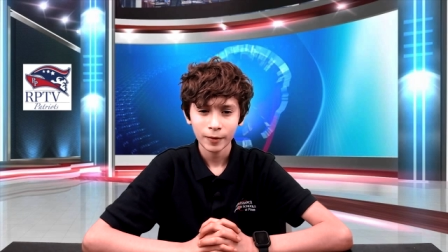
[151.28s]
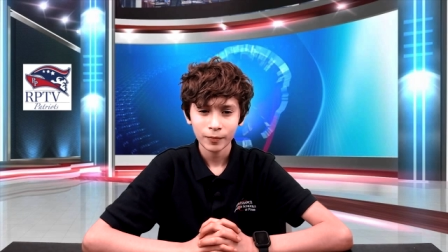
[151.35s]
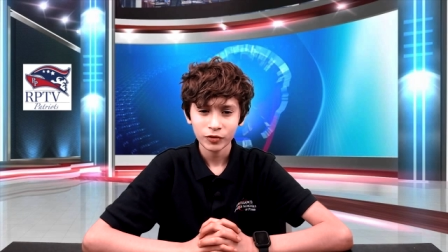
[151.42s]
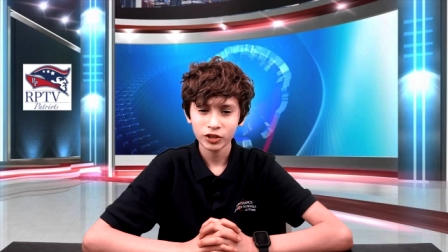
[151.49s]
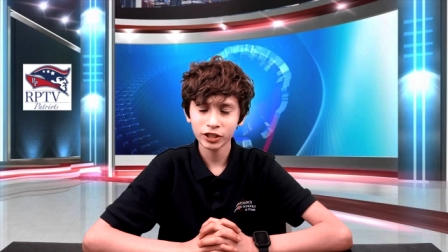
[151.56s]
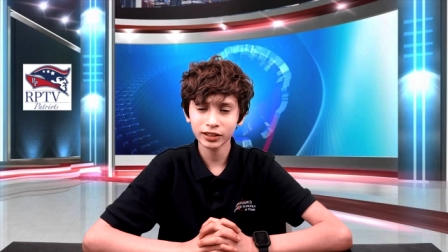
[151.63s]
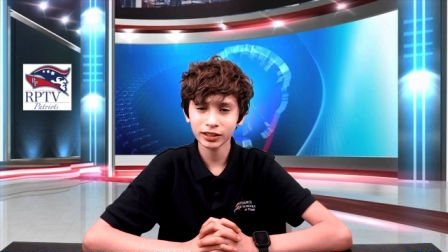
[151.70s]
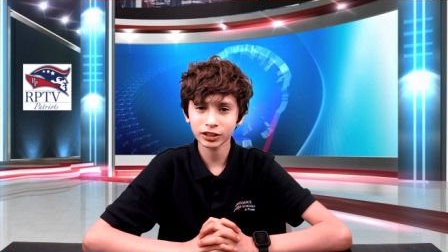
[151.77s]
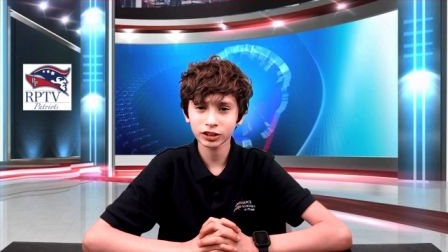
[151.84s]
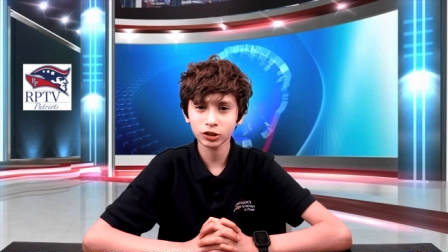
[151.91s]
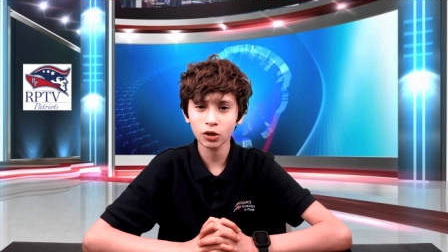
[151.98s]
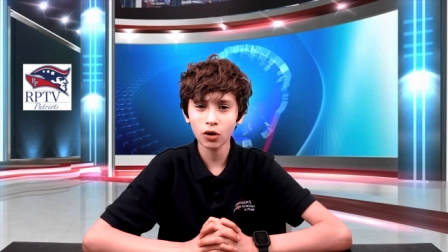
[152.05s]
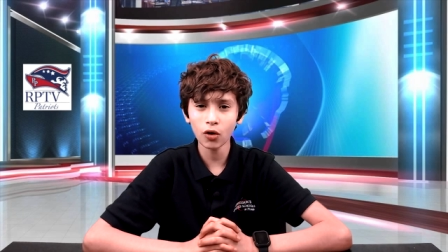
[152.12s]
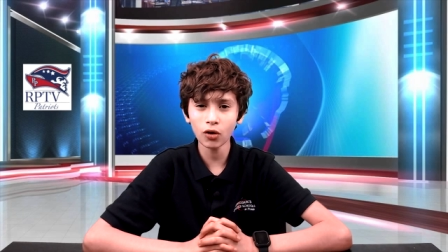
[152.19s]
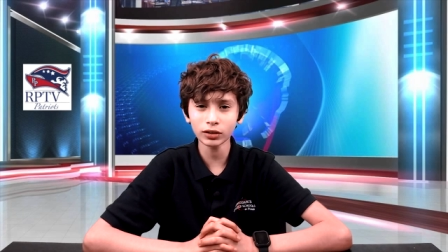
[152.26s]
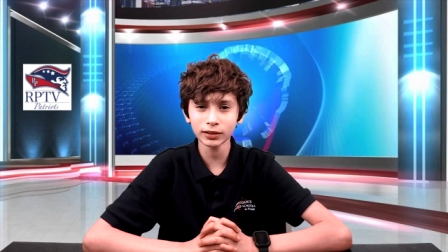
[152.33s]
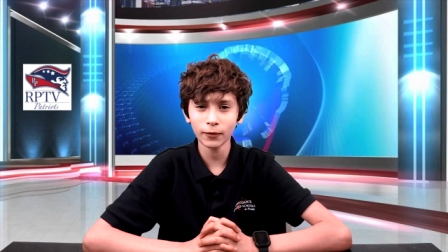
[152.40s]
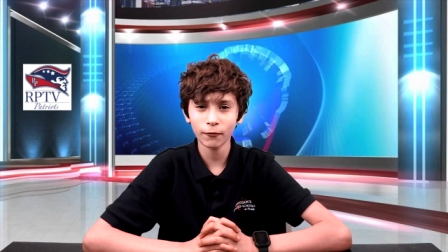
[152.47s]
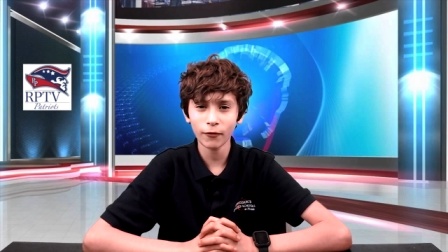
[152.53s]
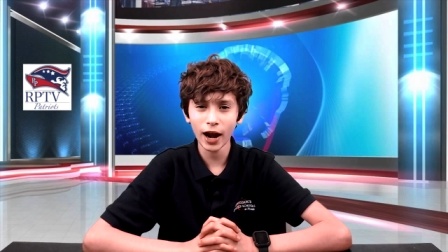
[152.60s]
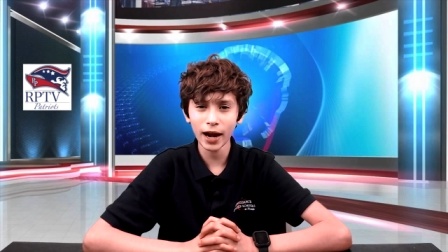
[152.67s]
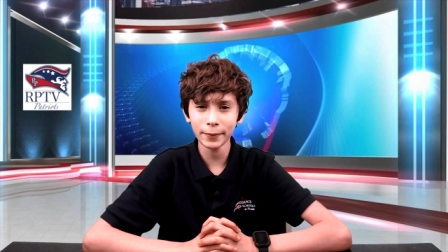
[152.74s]
treat the school's
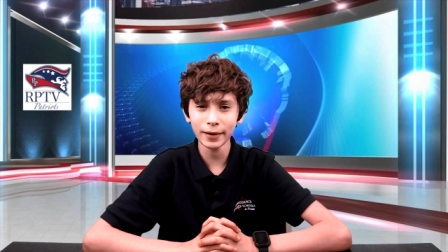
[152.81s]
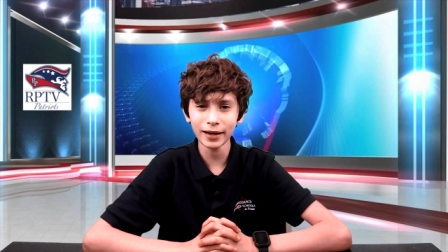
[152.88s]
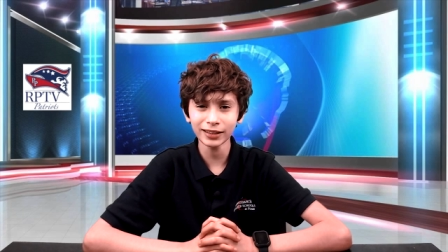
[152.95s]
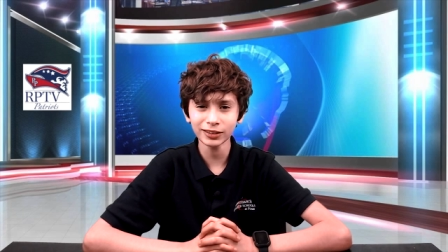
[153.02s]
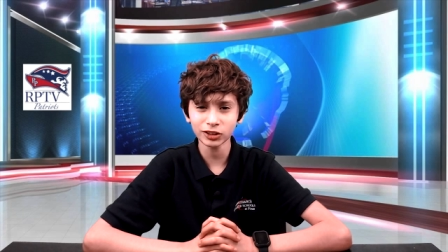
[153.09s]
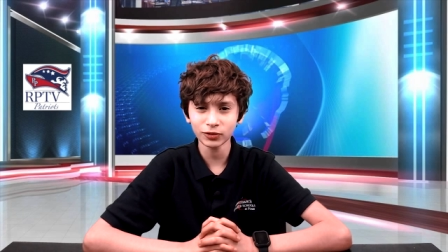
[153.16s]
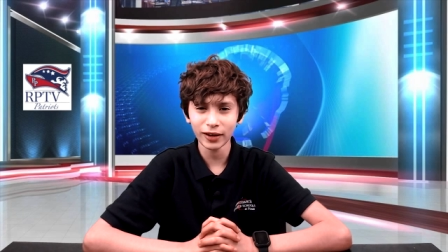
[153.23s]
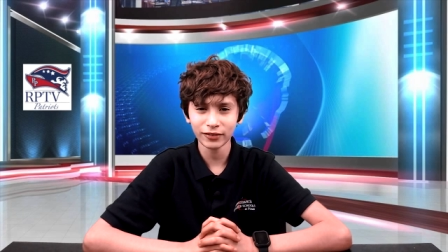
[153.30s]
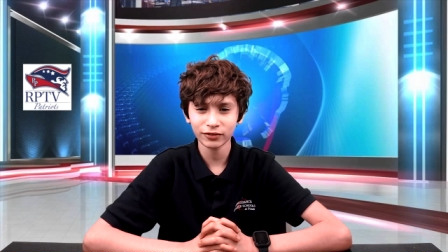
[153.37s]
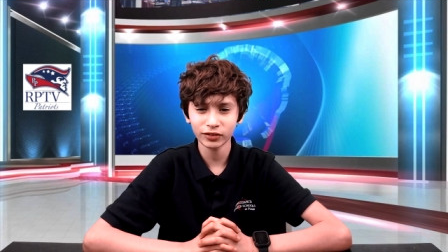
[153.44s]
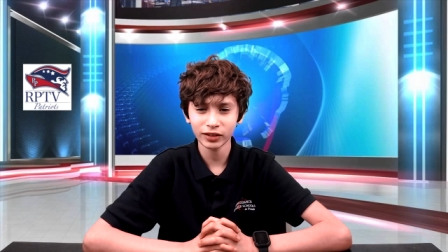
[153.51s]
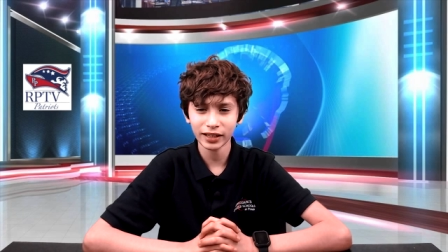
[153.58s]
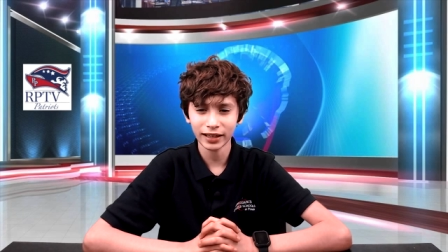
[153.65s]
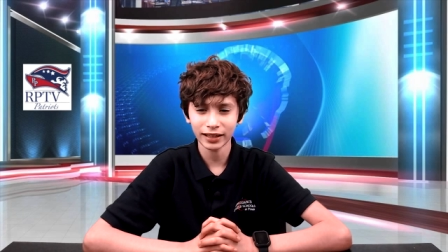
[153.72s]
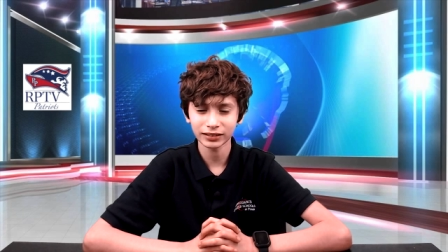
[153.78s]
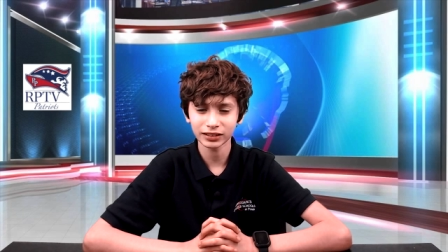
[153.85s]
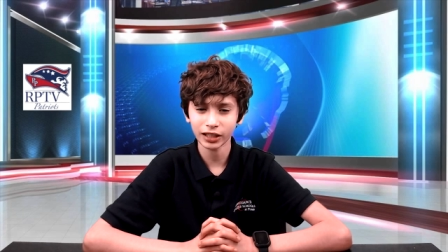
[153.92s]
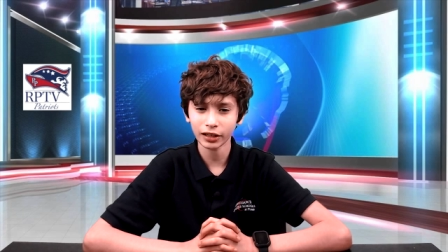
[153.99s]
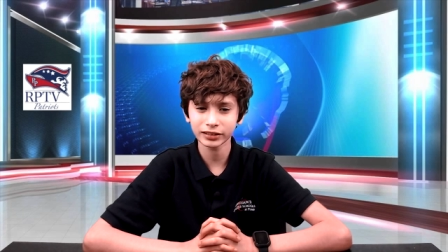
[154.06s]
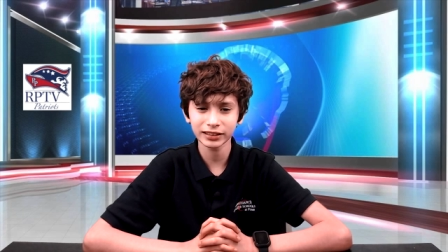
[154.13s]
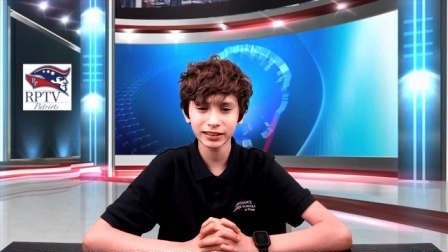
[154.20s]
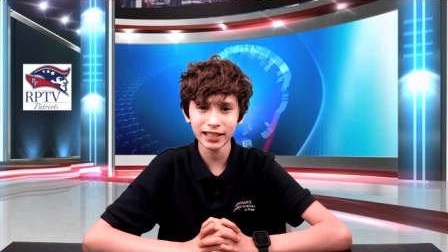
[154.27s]
environment respectfully, and
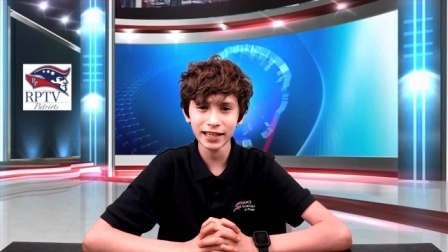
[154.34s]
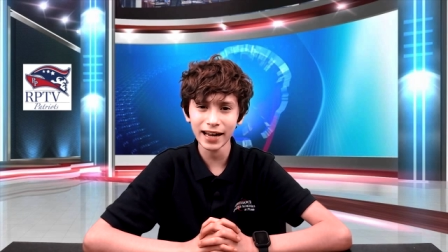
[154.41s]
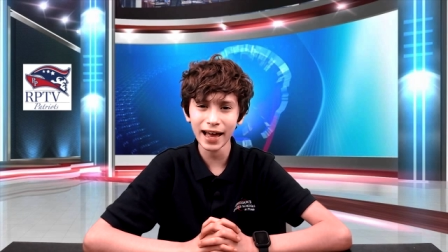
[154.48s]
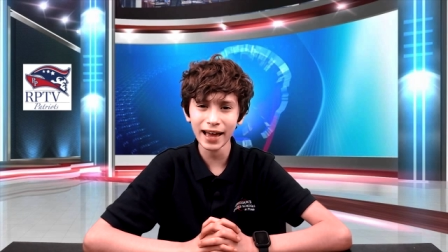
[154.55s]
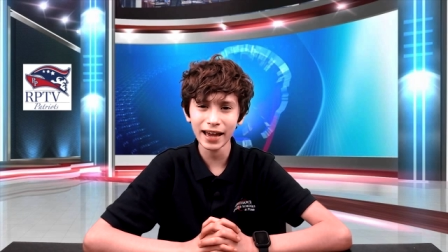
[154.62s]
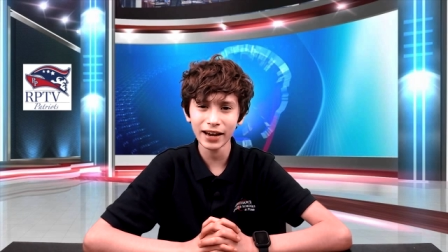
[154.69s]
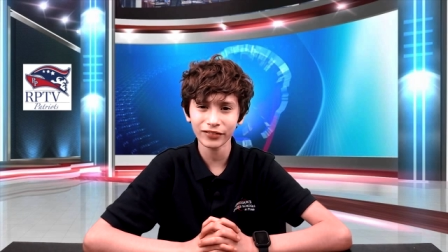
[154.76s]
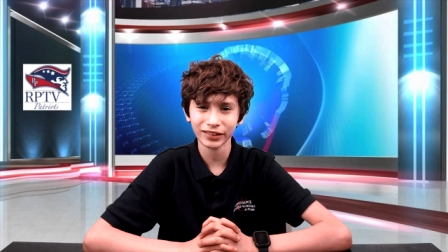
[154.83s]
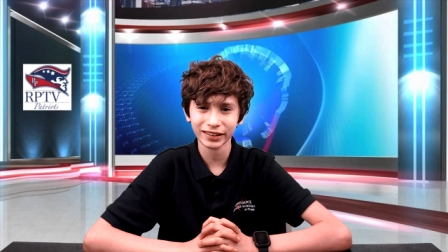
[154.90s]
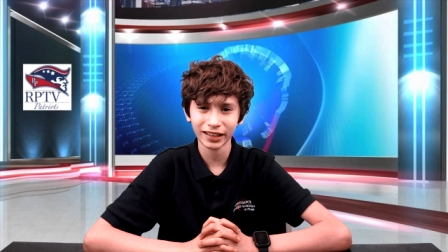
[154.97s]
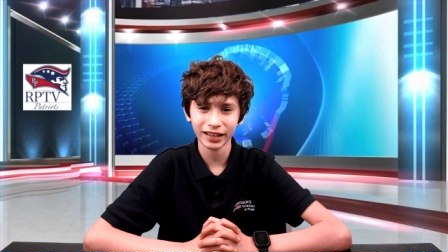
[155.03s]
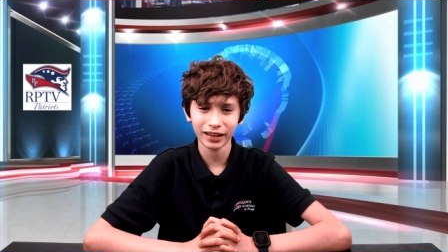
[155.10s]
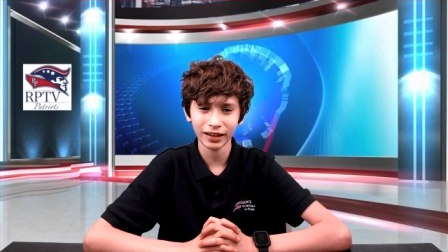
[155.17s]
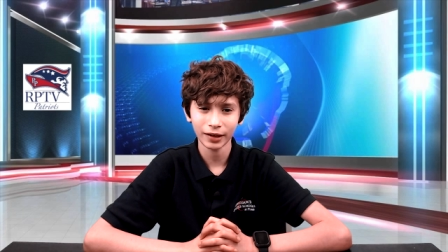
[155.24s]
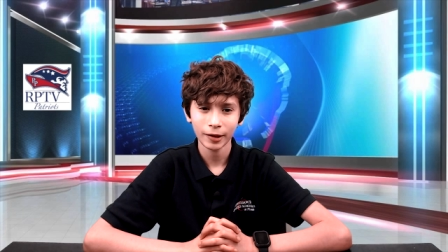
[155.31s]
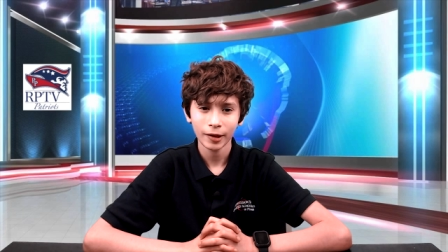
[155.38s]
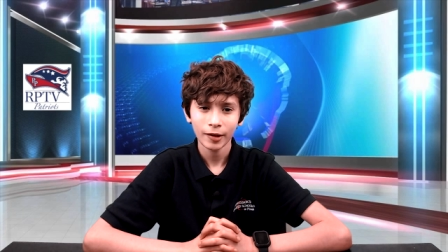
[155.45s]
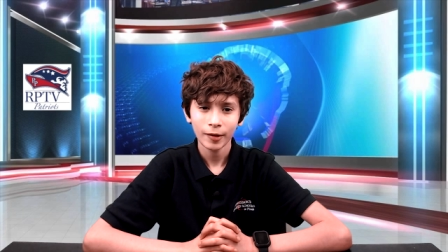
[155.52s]
succeed at everything.